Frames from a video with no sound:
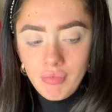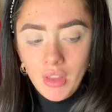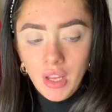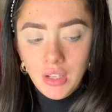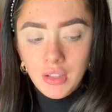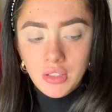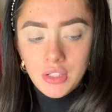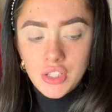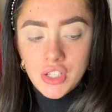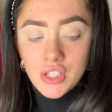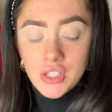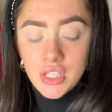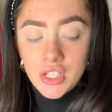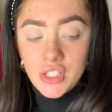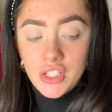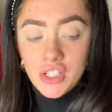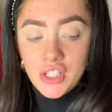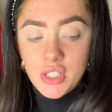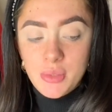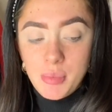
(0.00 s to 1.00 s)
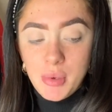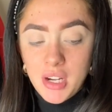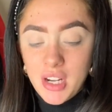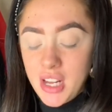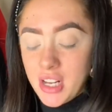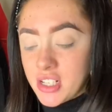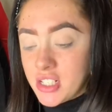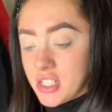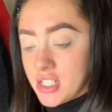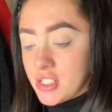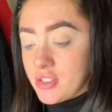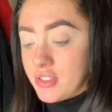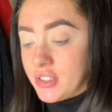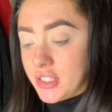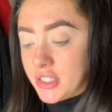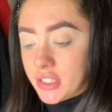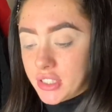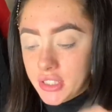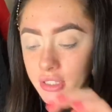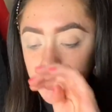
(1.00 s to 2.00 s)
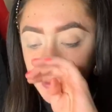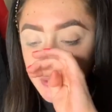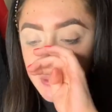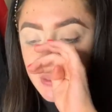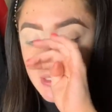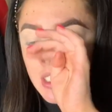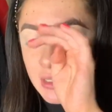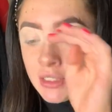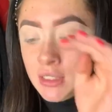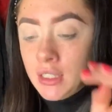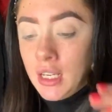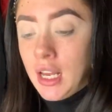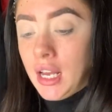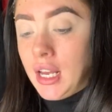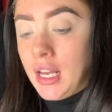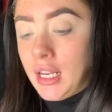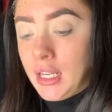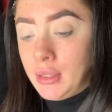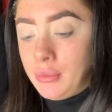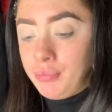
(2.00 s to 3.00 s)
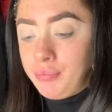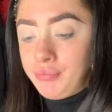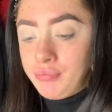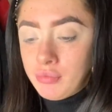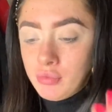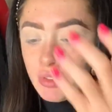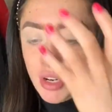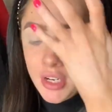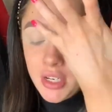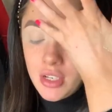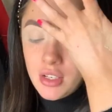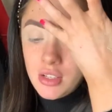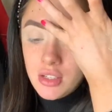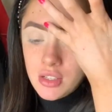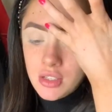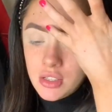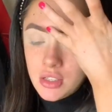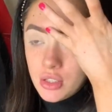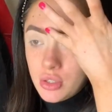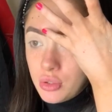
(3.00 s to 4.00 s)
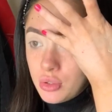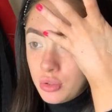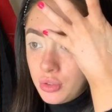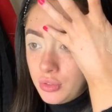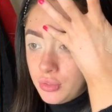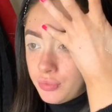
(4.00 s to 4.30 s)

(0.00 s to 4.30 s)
it's just like this but it actually is really good um right so